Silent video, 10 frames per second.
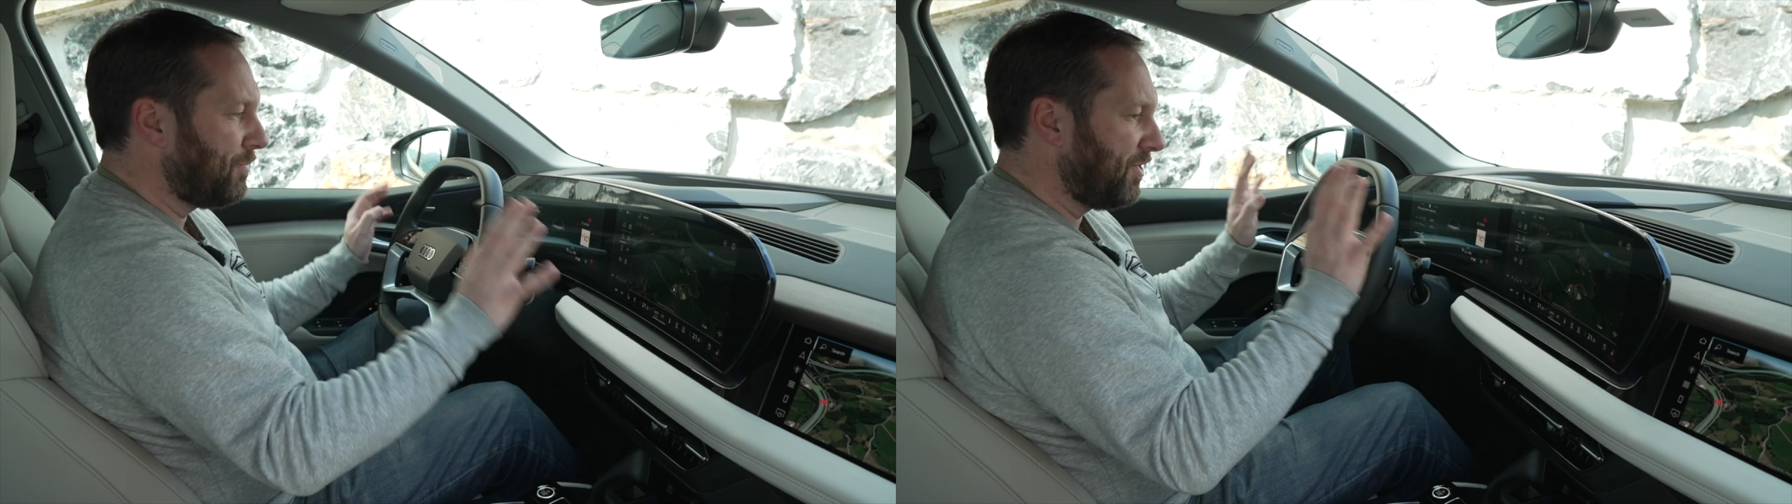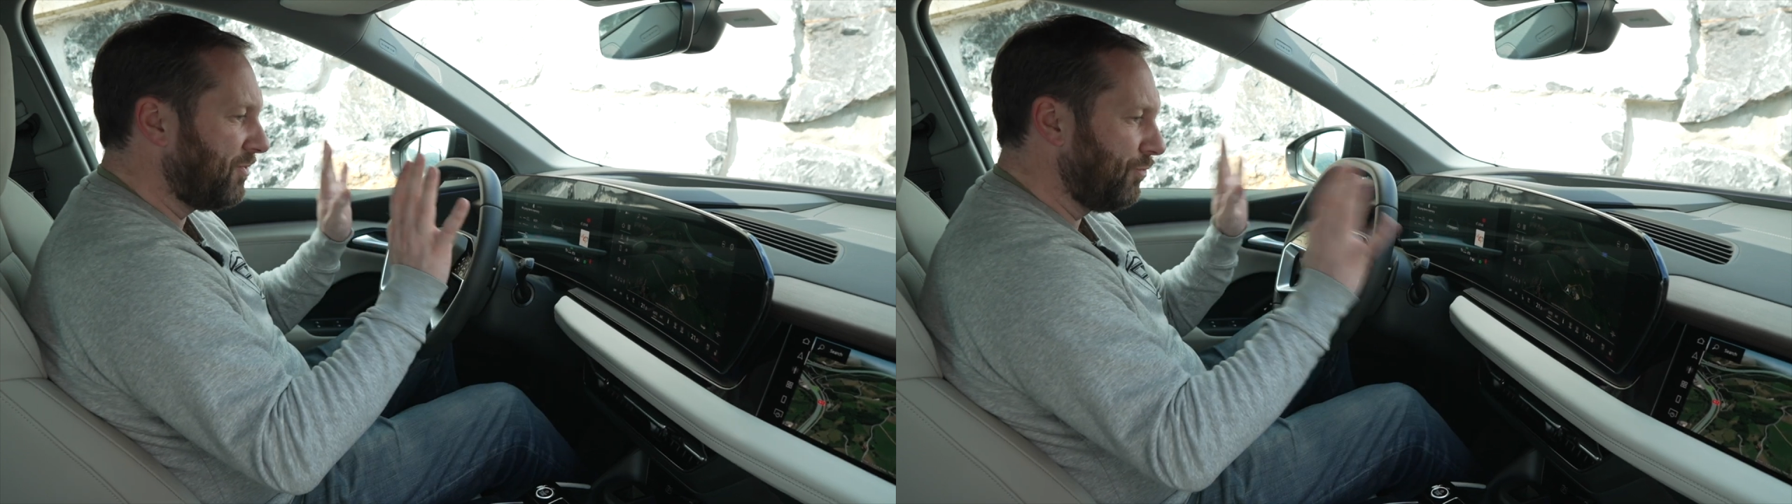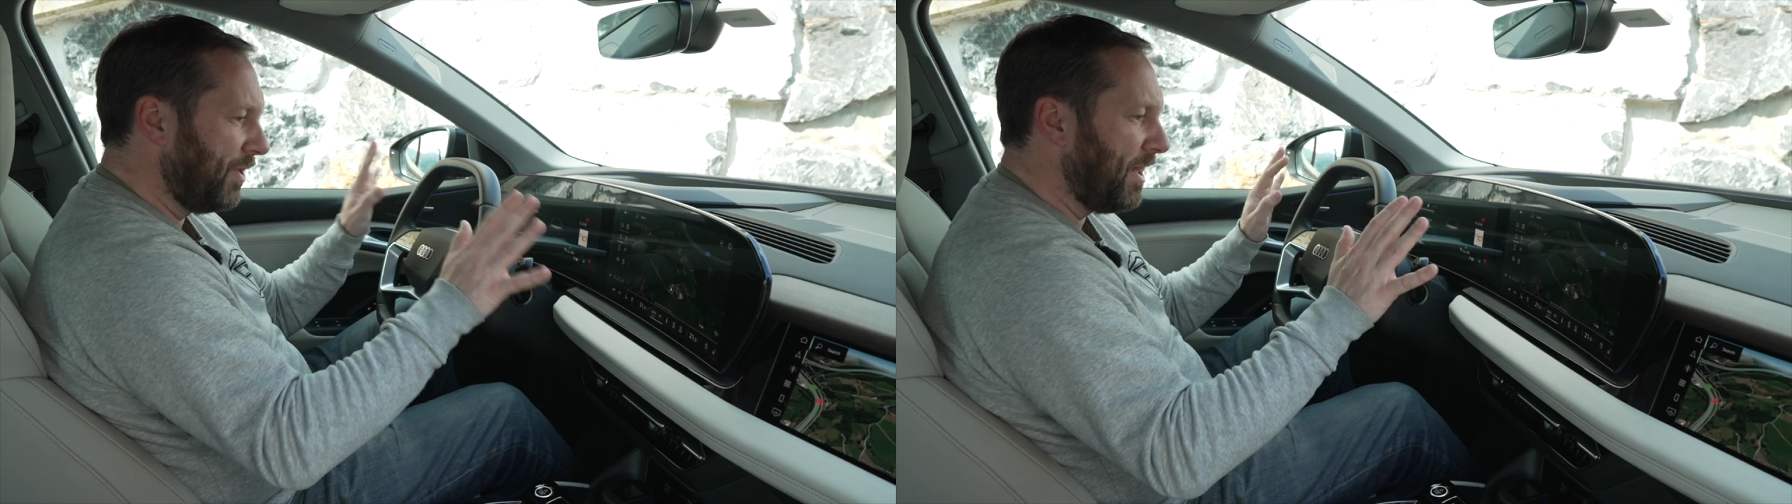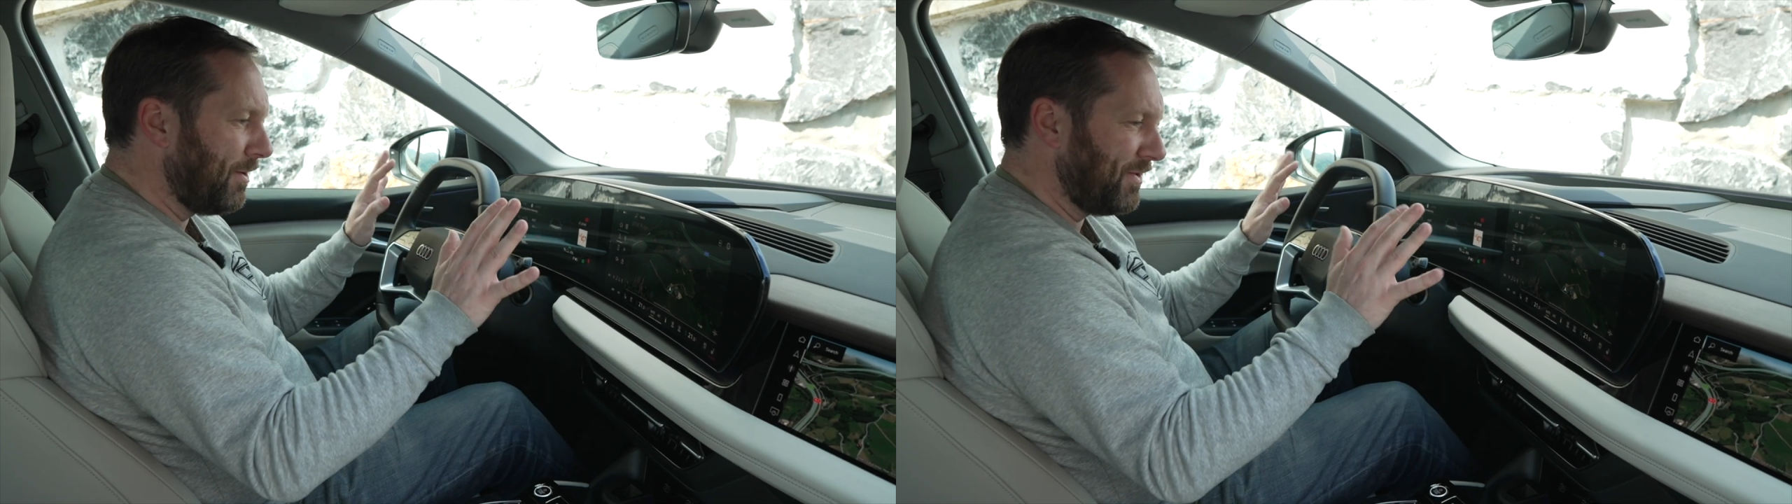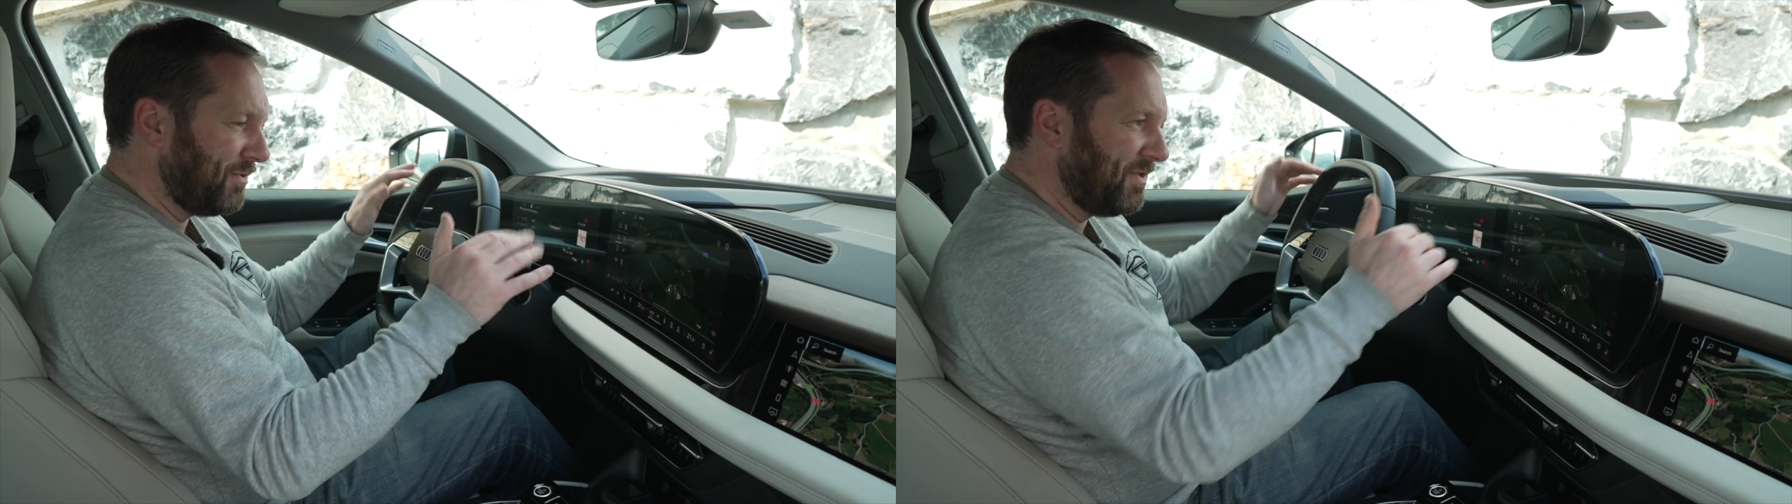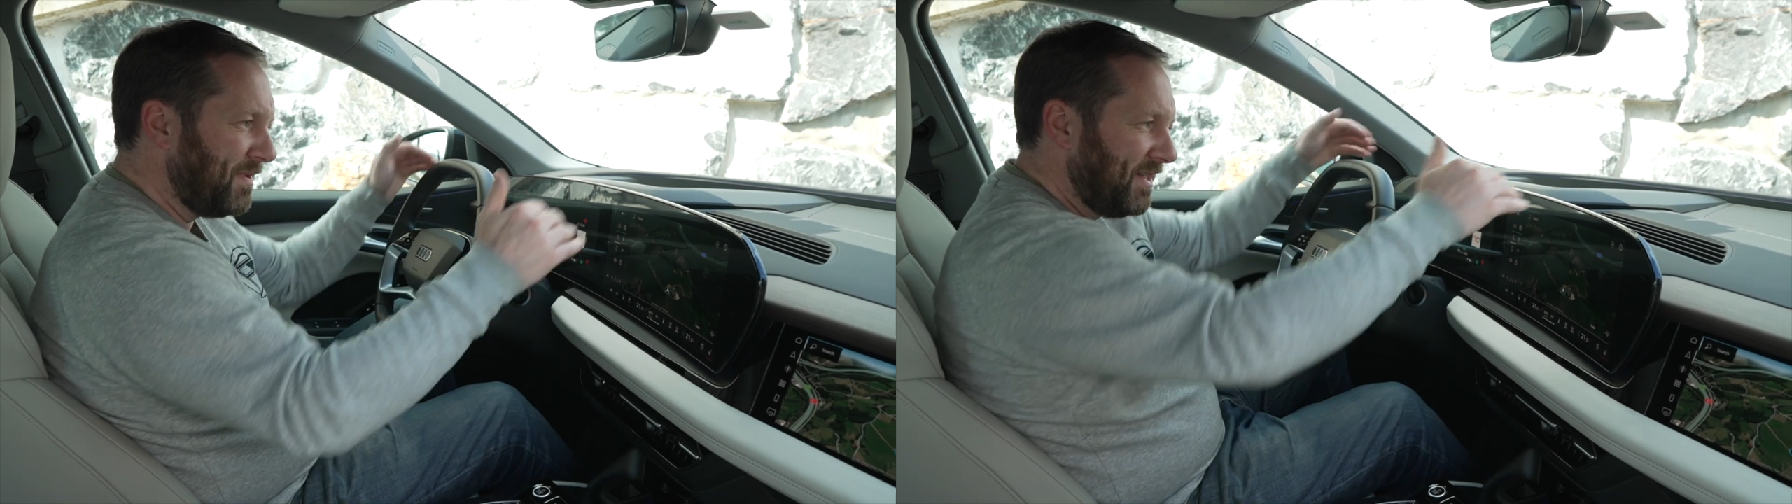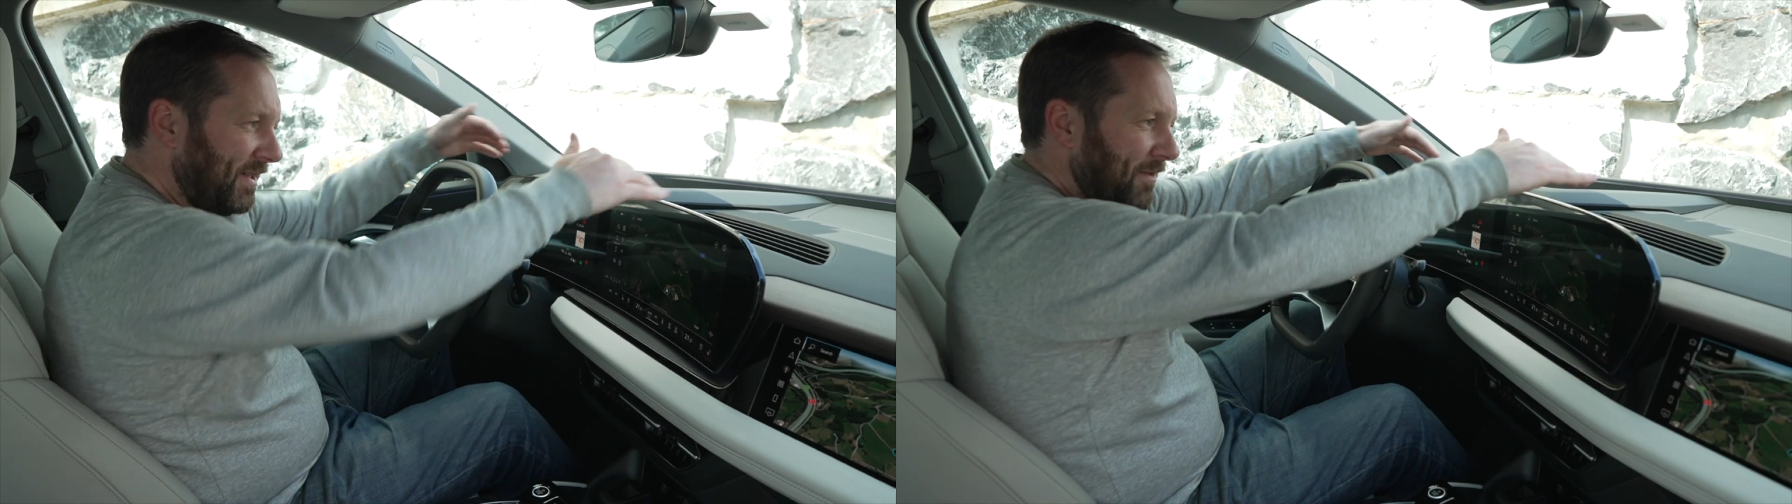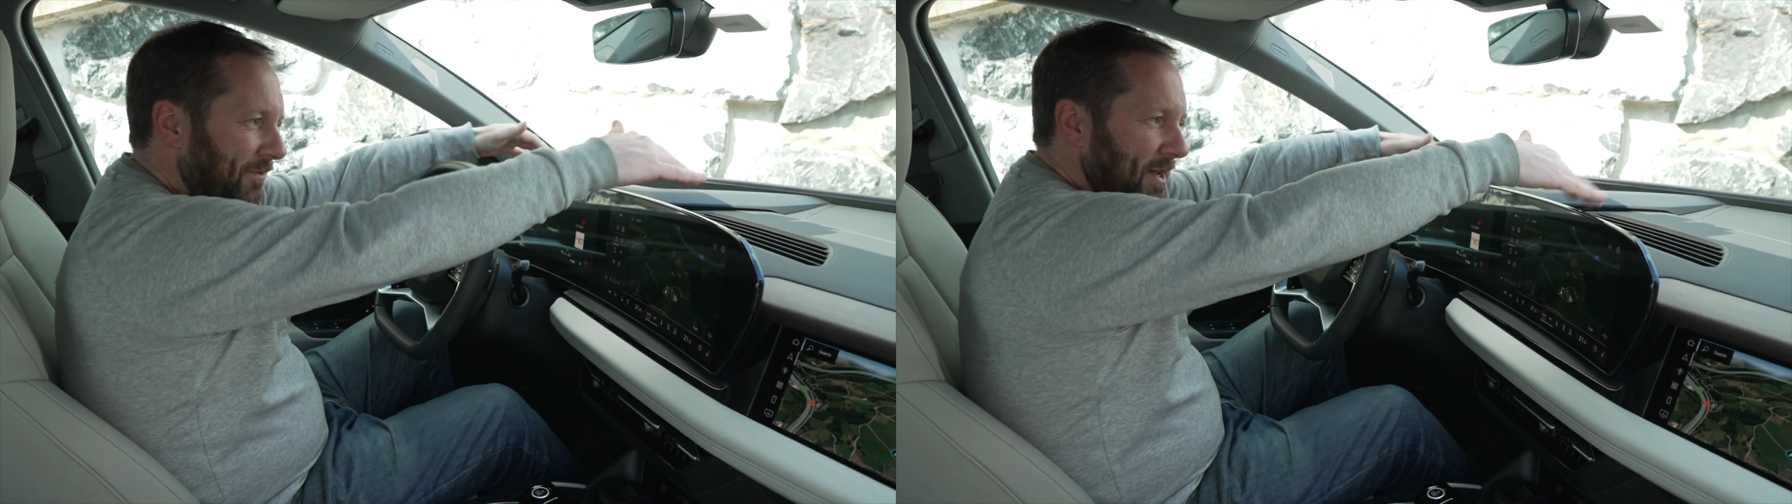which is really nice, which means
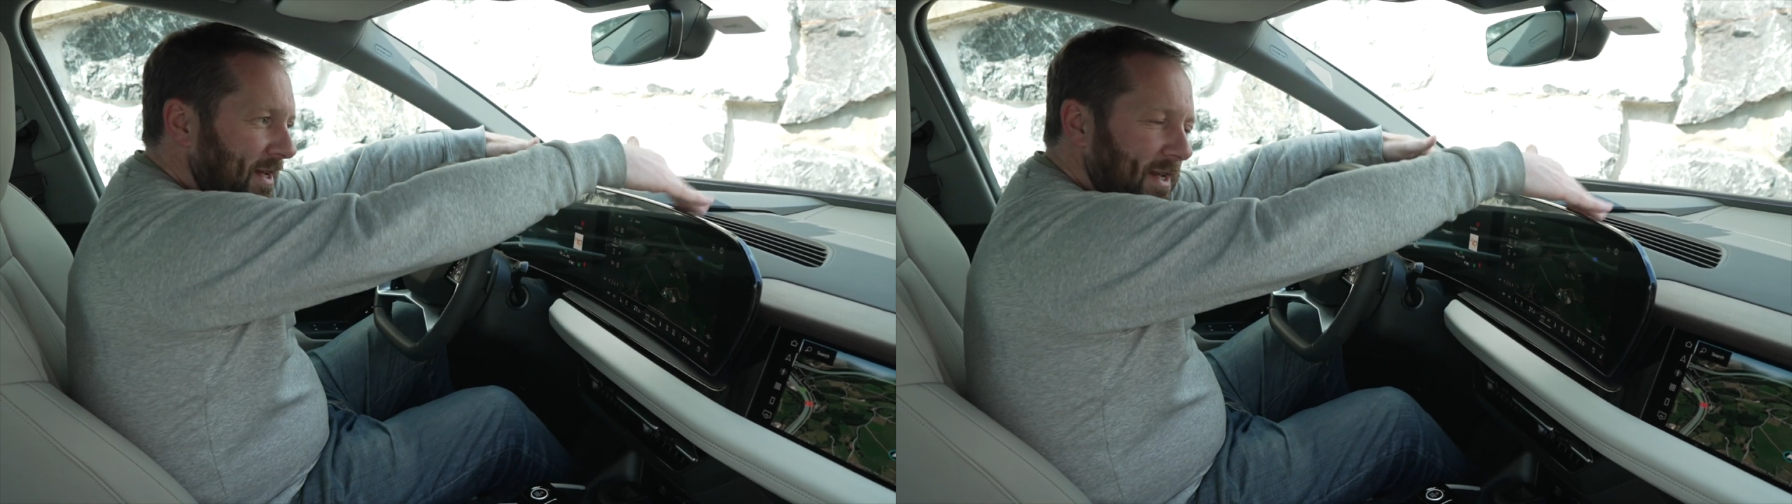that they've